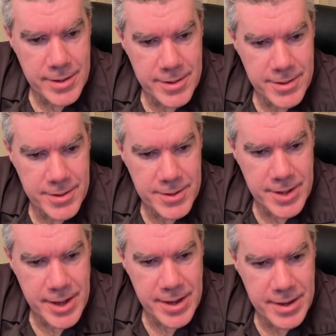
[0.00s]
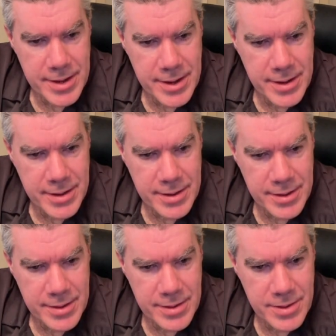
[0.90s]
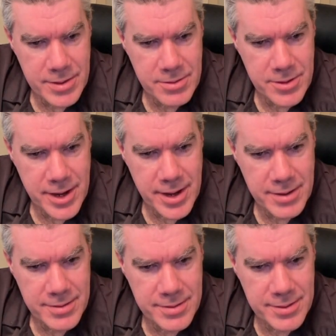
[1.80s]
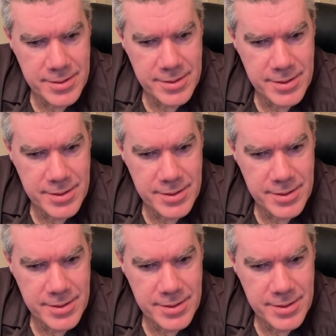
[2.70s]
is take on new net